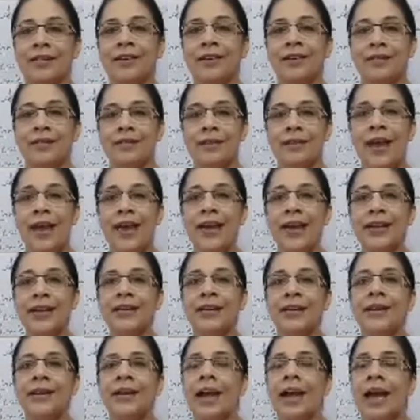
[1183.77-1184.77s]
Right?
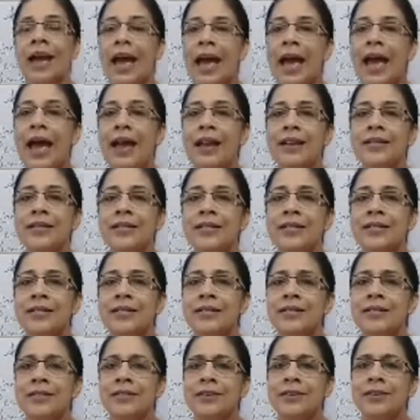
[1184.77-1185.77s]
And
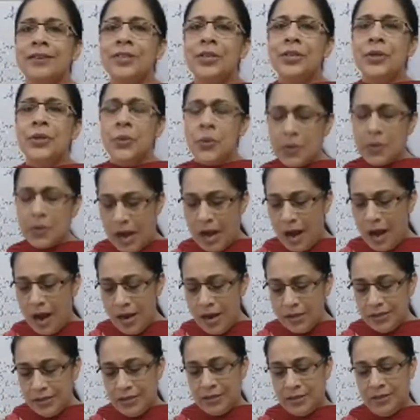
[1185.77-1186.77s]
you
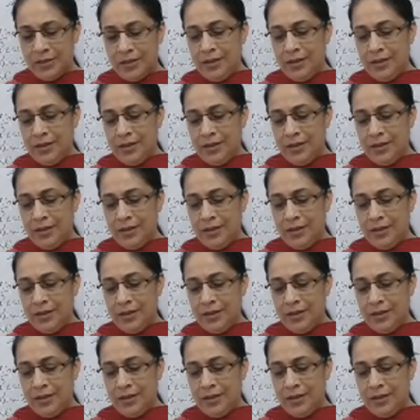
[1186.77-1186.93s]
can't,